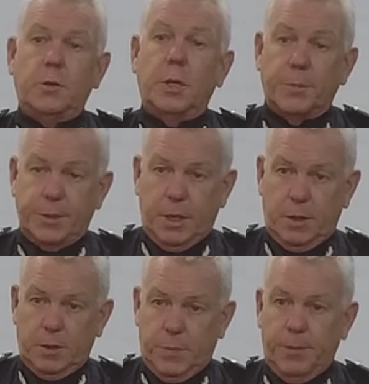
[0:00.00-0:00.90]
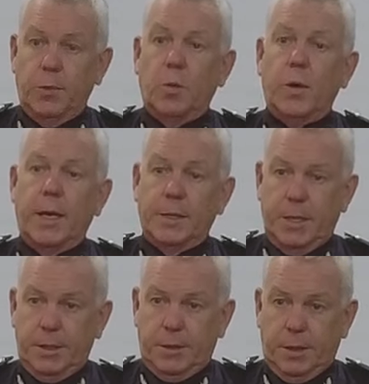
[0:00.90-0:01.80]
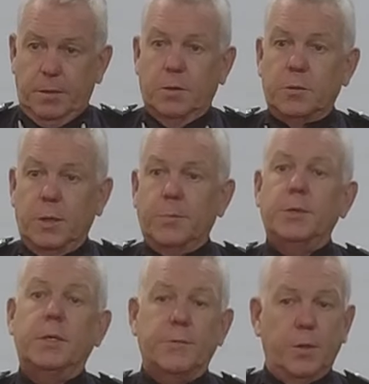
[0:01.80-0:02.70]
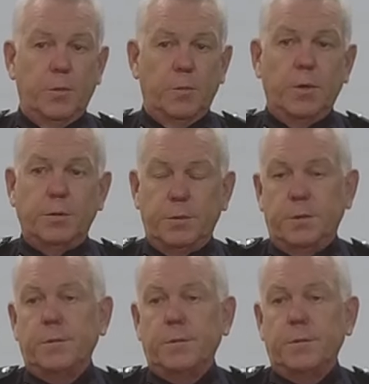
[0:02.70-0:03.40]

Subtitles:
20% of those people that we are testing, not 20% of total road users.